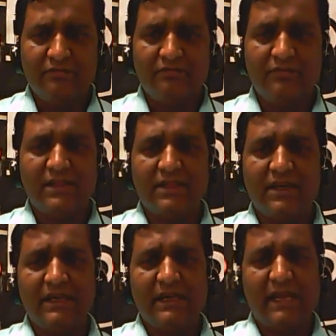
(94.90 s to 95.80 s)
With
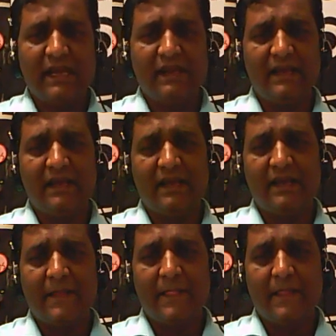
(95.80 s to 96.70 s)
the
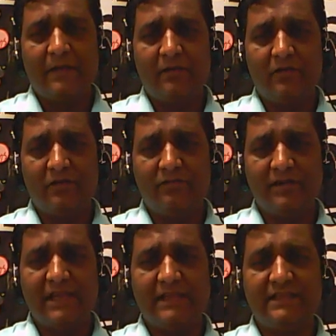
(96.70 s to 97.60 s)

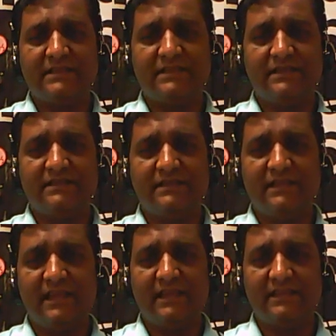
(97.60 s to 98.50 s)
globalizations,
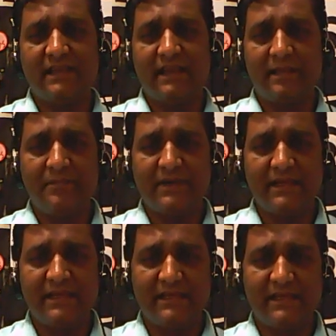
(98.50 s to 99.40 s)
there is a rapid
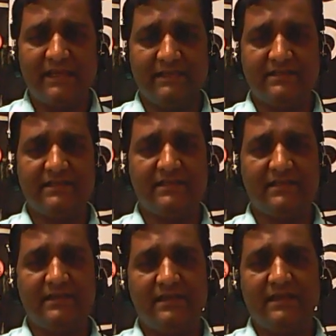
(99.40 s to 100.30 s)
increase
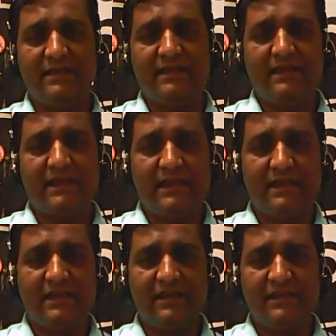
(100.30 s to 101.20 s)

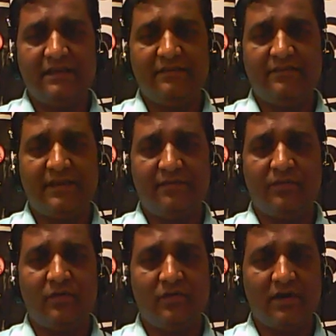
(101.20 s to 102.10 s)
in the free
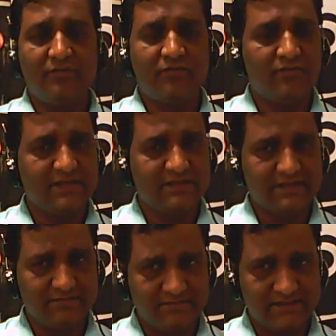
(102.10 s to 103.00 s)
flow of goods and
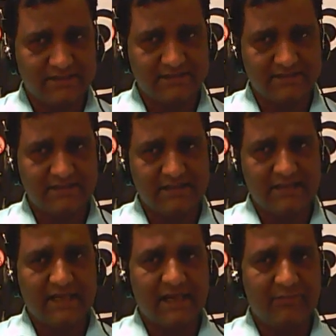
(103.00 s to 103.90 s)
services,
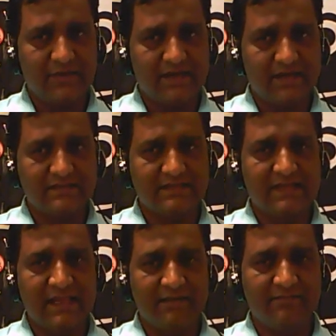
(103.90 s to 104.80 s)
capitals,
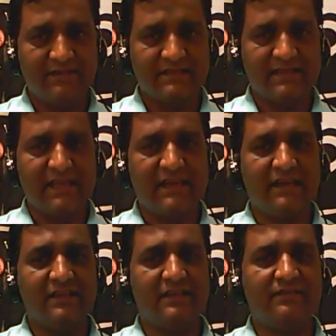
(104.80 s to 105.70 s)
labors and
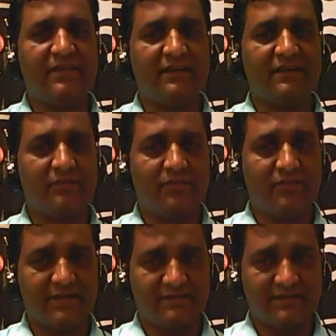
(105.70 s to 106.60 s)
other factors of
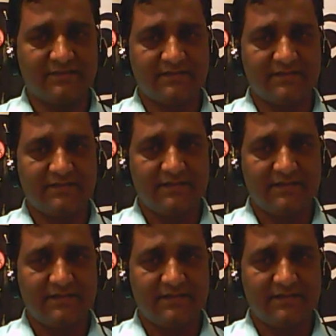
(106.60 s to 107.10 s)
productions.